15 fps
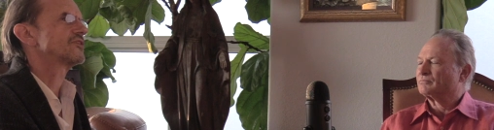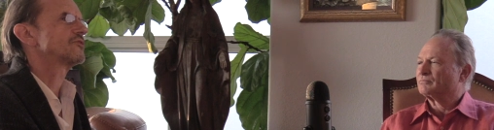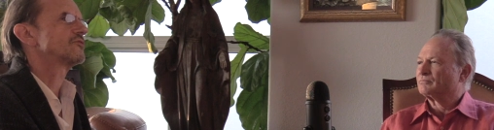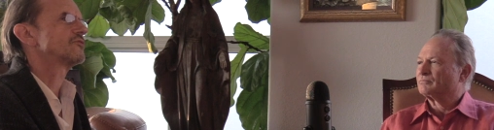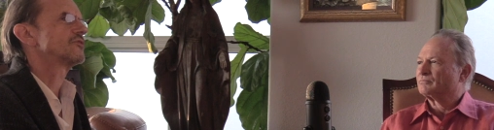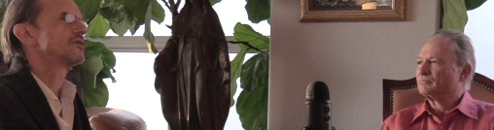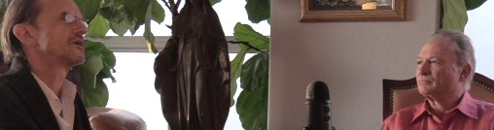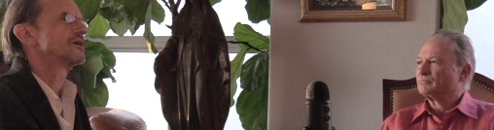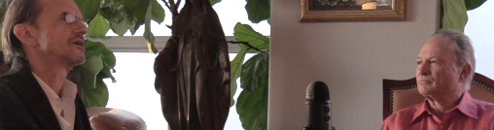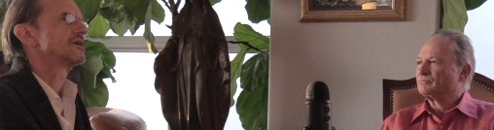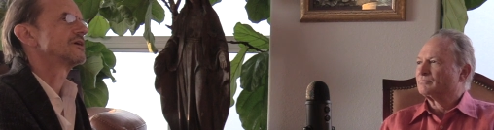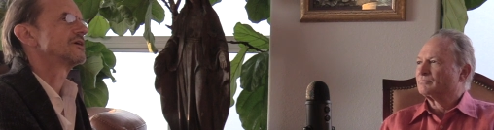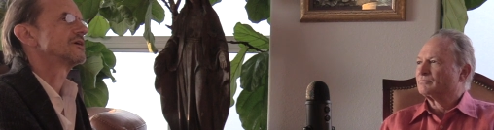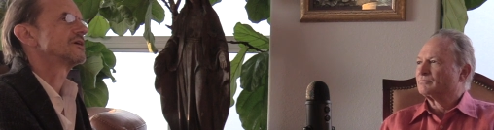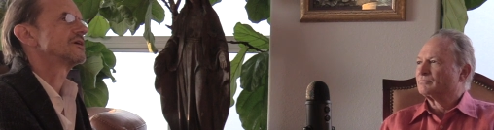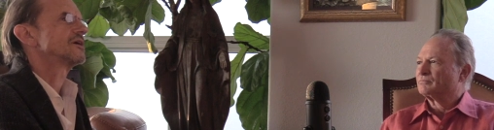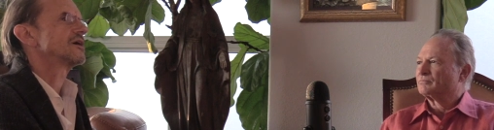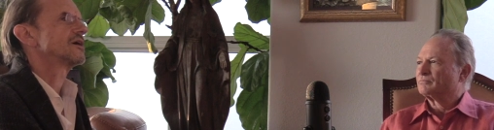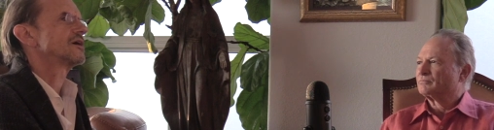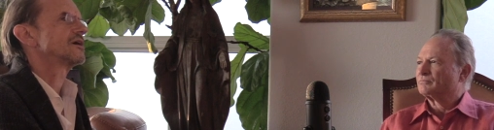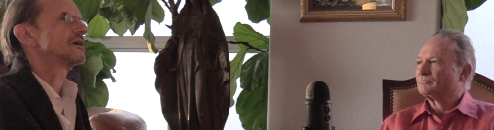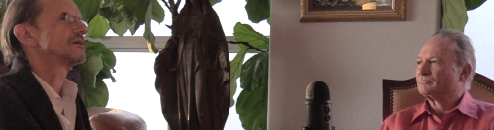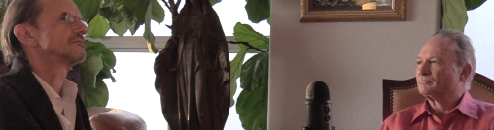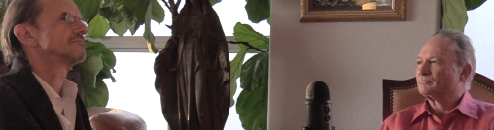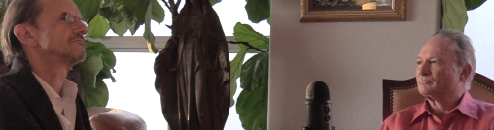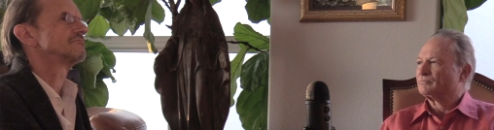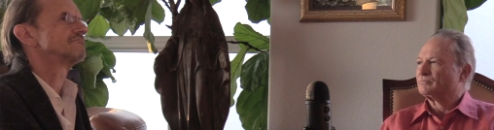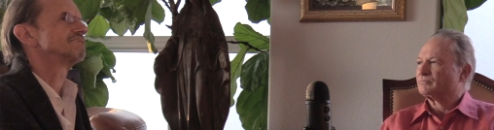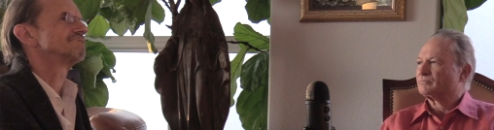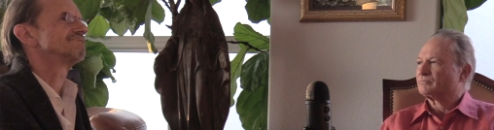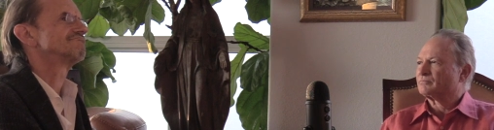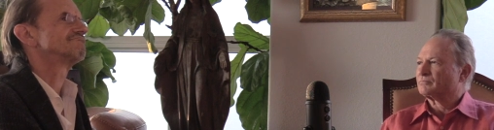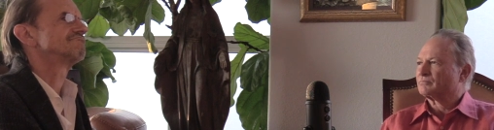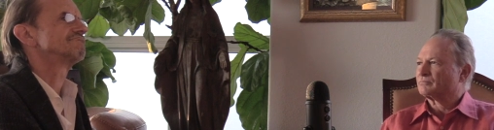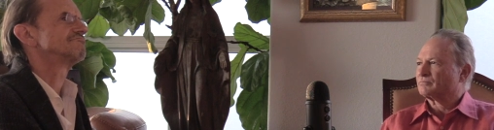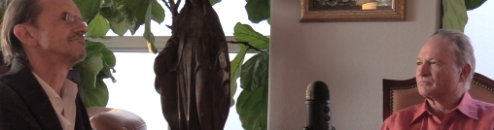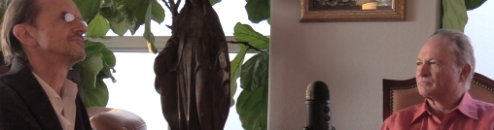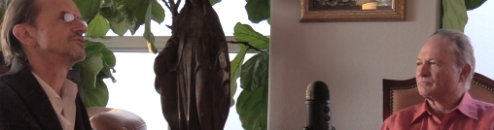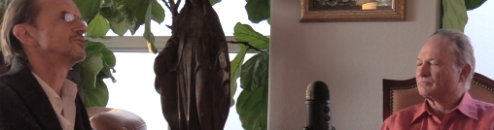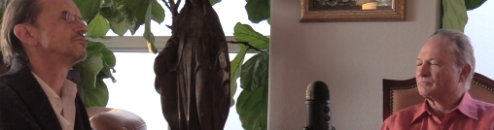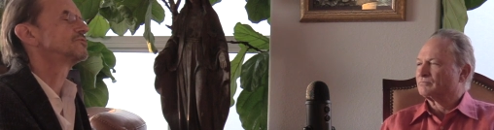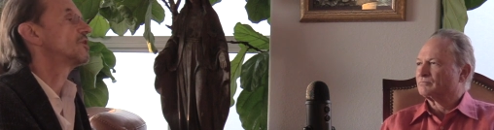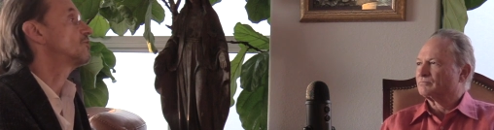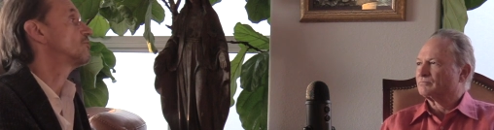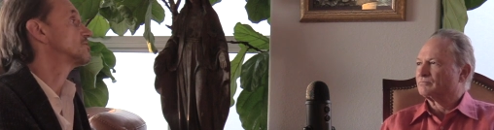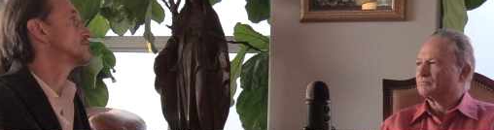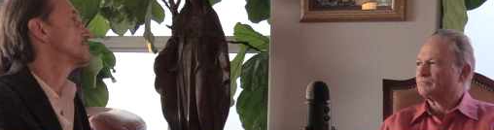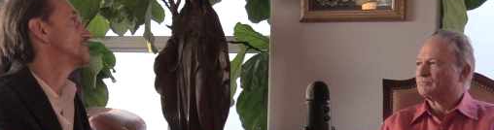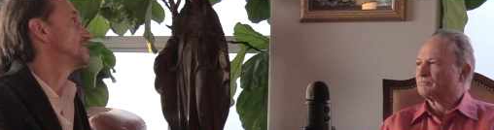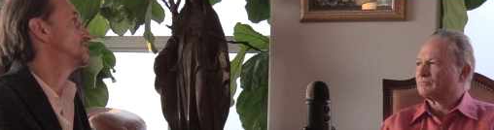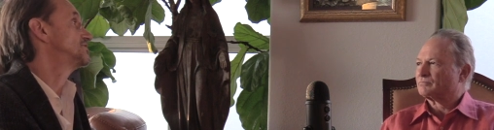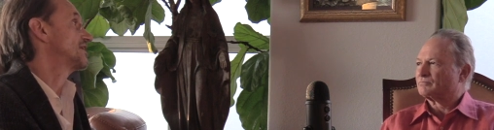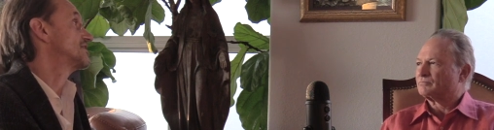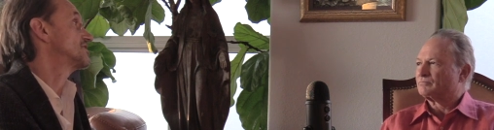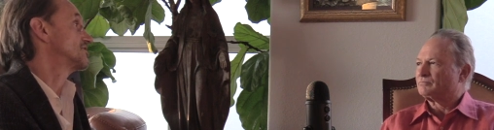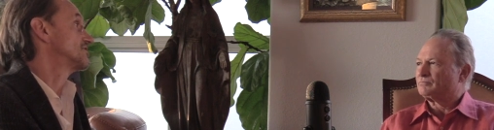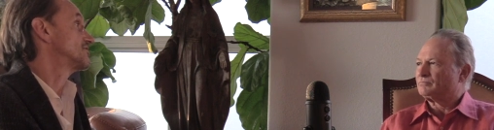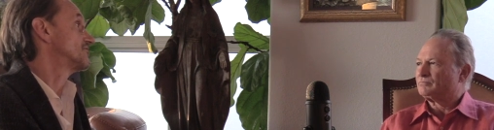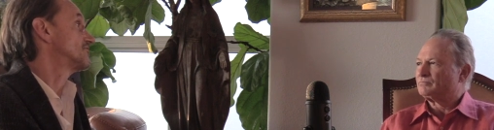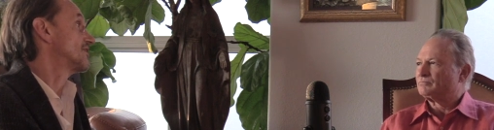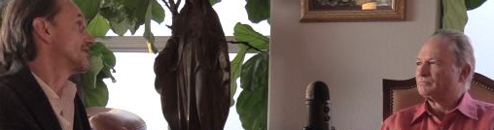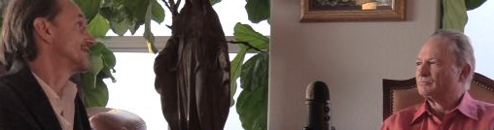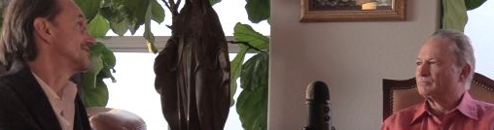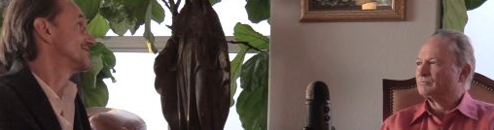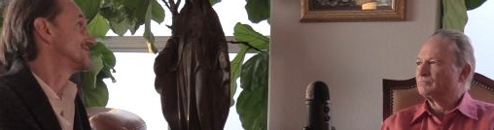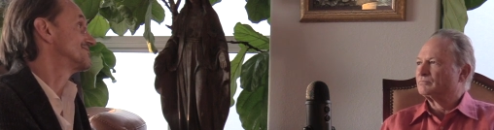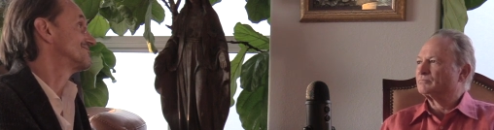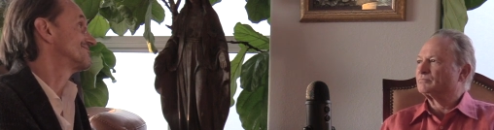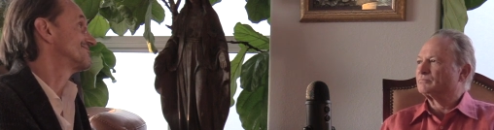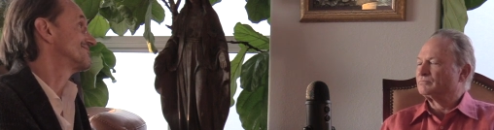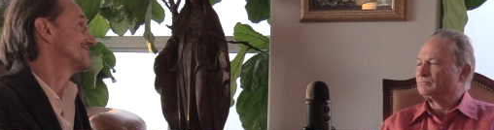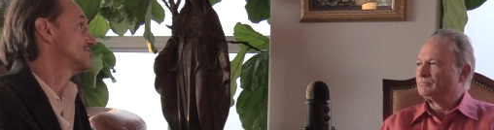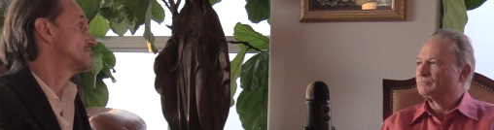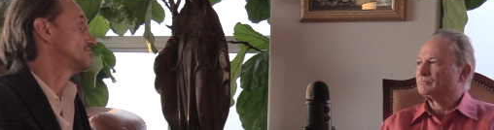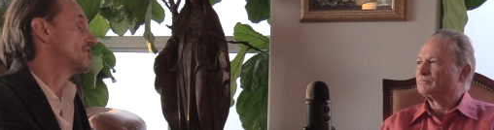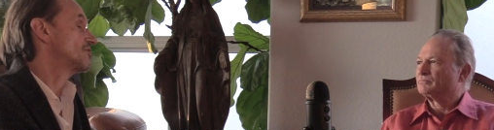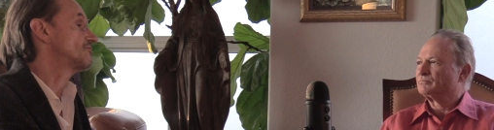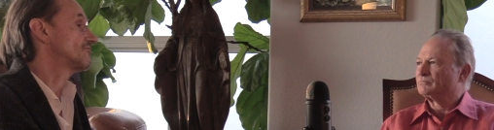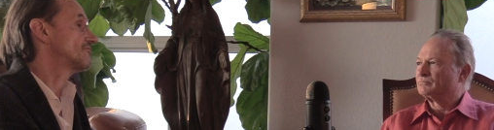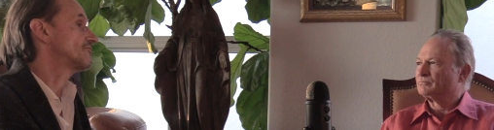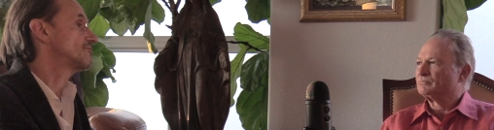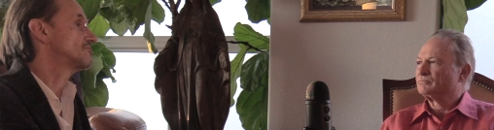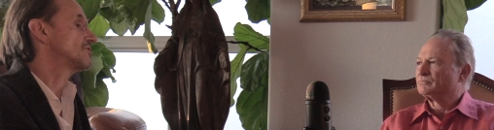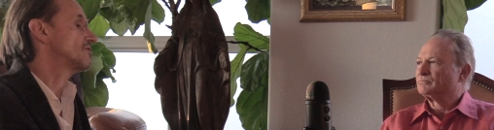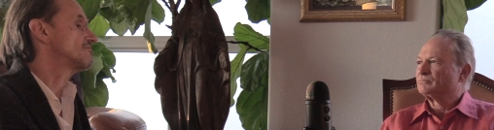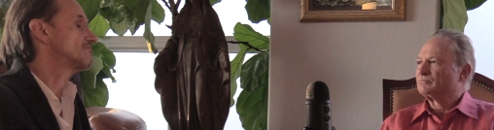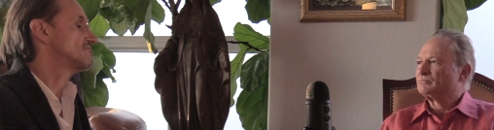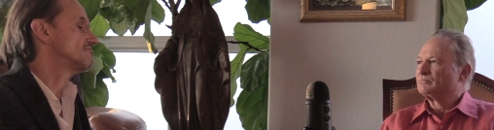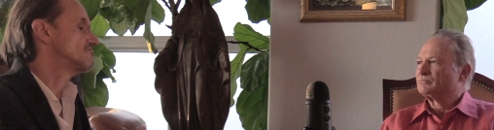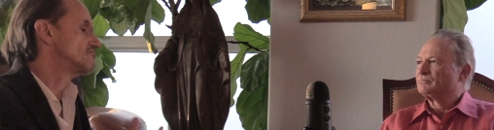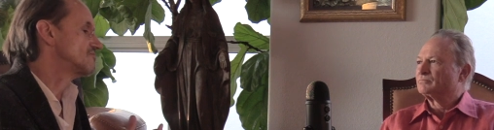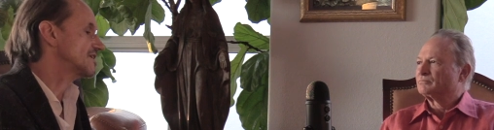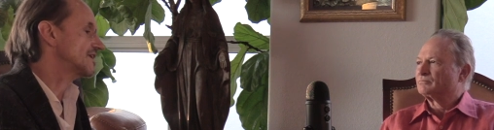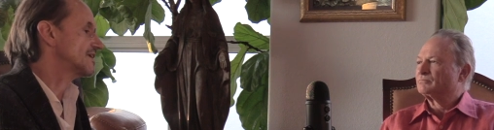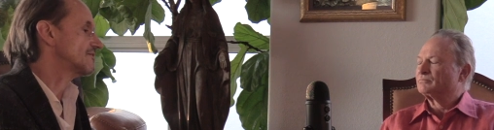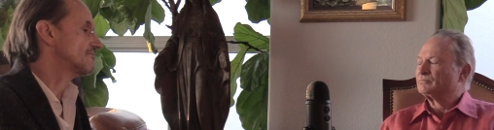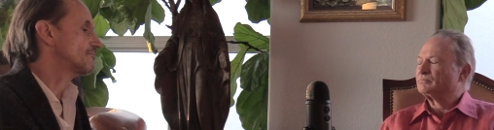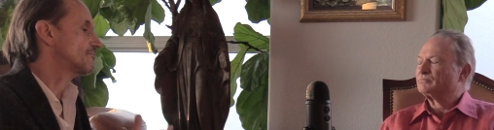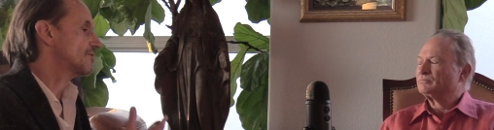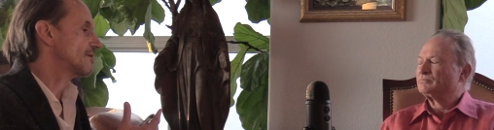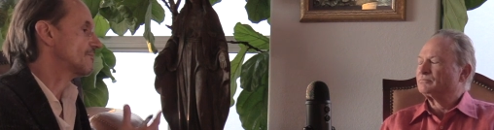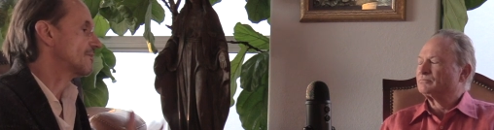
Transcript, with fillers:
Speaker 1: feel uh, who don't want to be gender defined, mm-hmm. who don't who don't really mm-hmm.